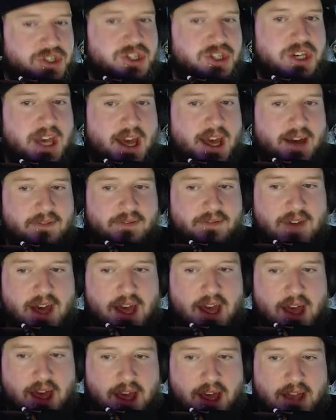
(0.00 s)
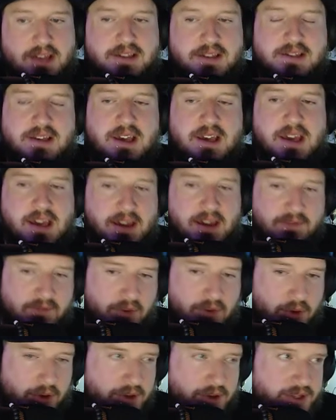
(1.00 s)
chaff has a
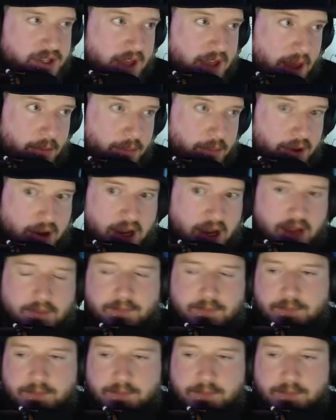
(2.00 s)
foil stamp on it.